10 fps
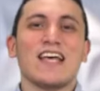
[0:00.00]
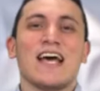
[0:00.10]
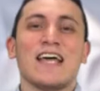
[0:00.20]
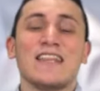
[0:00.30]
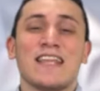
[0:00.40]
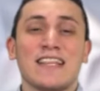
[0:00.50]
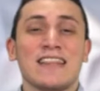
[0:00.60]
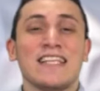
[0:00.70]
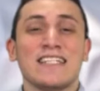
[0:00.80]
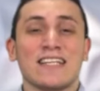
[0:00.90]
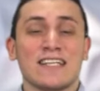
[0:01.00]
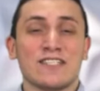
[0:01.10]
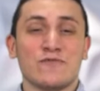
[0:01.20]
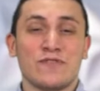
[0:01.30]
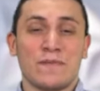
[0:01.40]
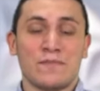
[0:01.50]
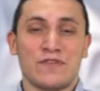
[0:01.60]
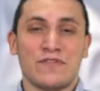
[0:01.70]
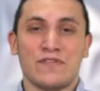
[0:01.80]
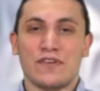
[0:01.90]
And that leads us to
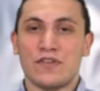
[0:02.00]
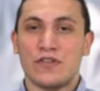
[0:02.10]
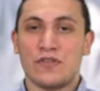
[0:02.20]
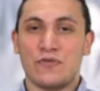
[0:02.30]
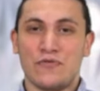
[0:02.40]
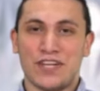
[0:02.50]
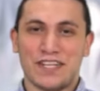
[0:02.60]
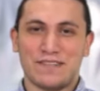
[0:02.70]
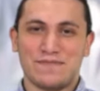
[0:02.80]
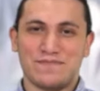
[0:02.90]
number 3.